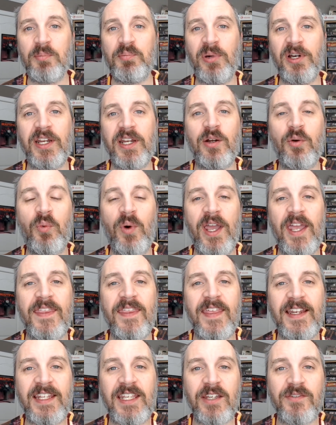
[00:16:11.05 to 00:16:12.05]
but in a way
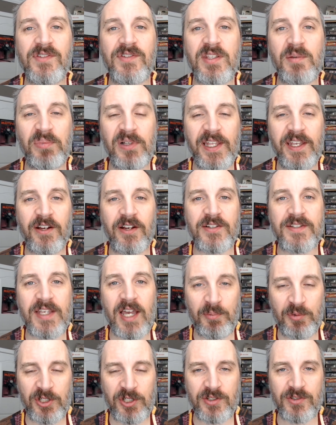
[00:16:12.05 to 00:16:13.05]
that gives the players
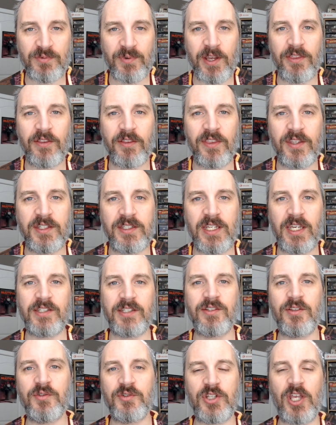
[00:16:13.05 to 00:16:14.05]
options rather than
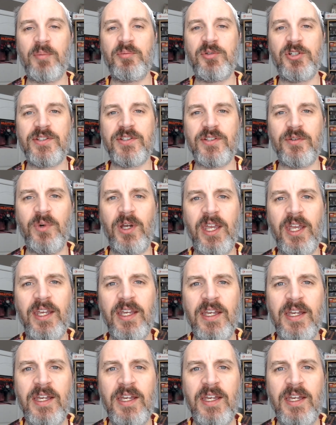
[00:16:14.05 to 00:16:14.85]
takes those options away,